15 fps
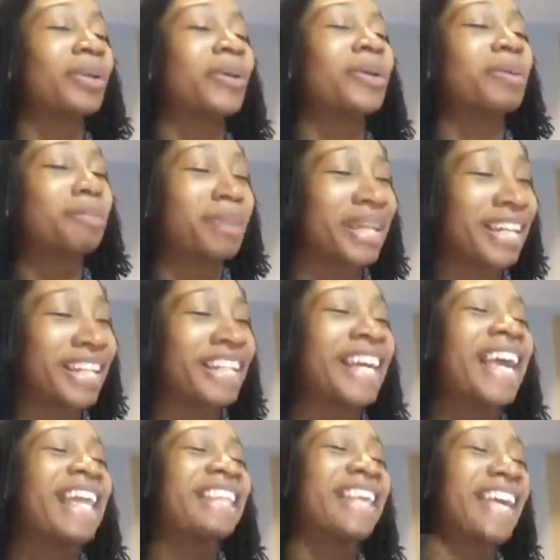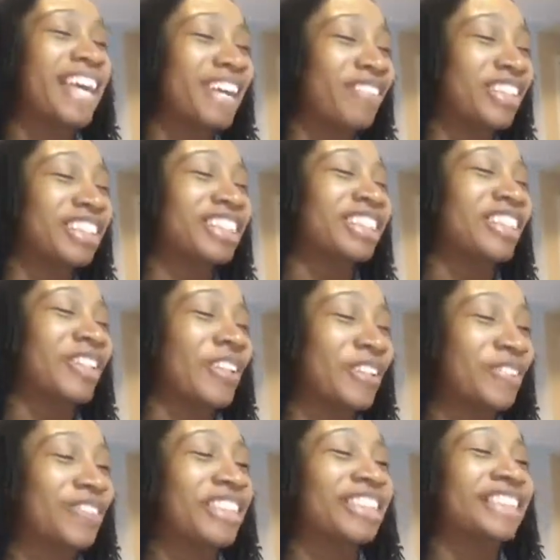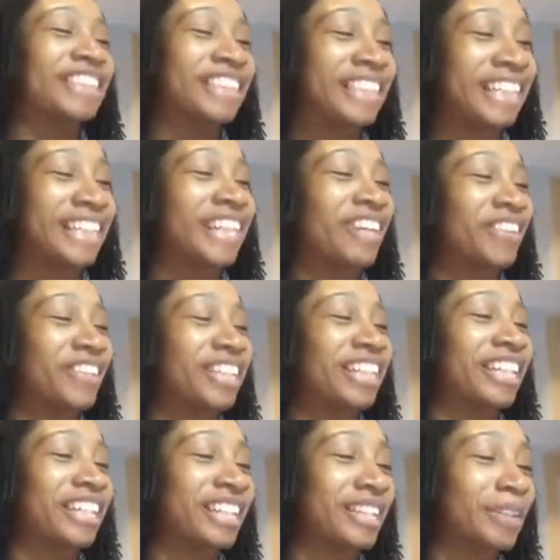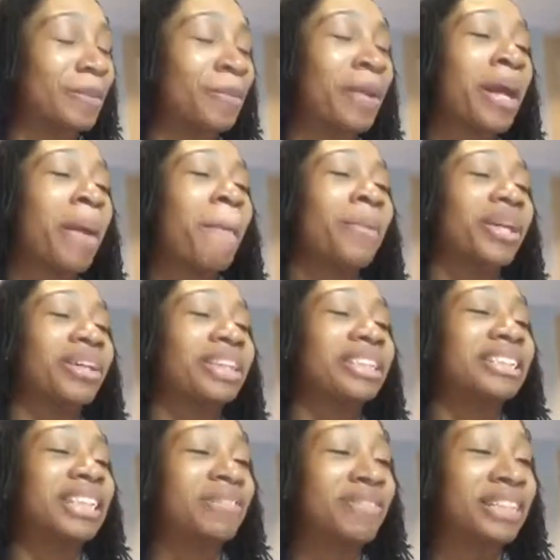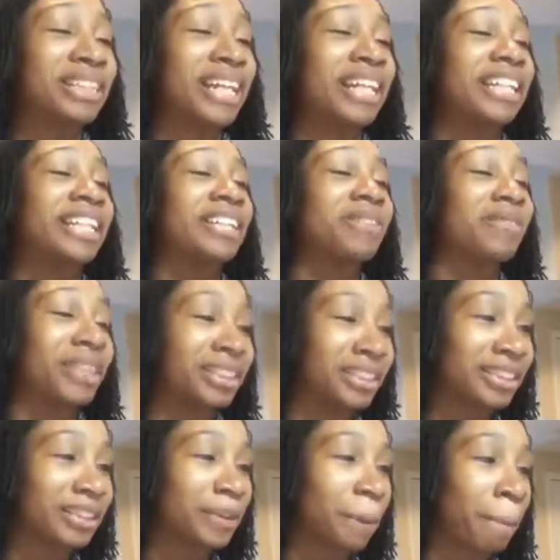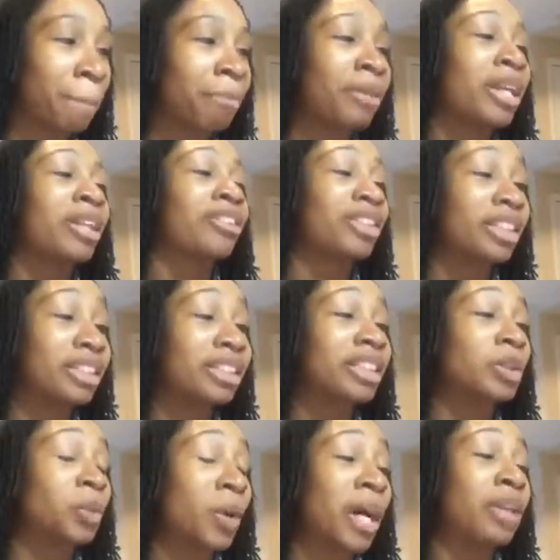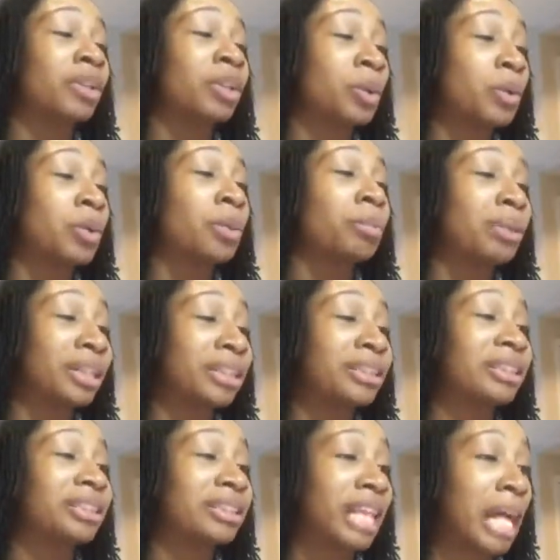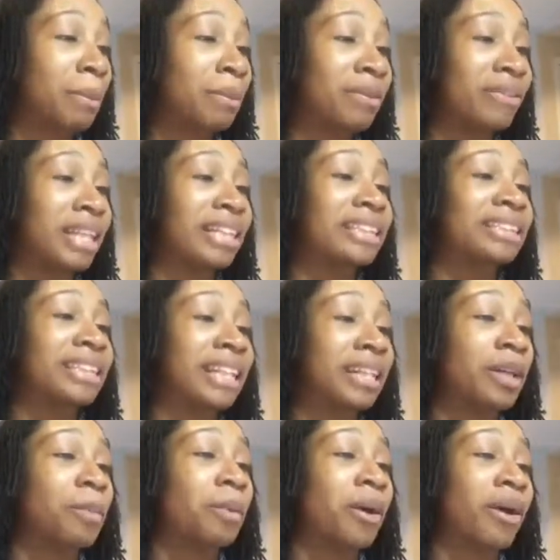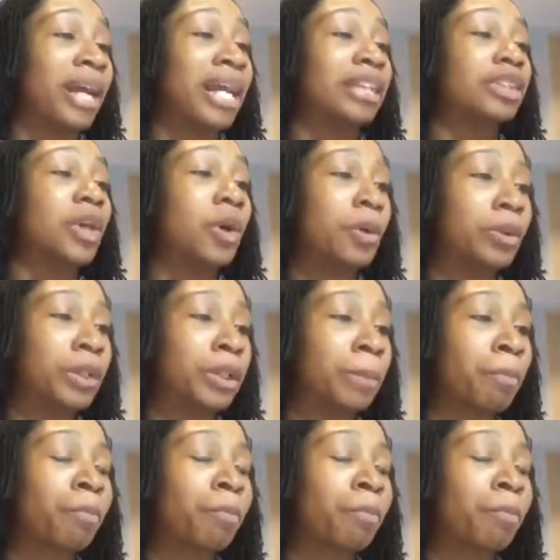made the heavens, the earth, the sea, and everything in them. But on the seventh day, he rested. This is why the Lord blessed the Sabbath and set it apart as holy.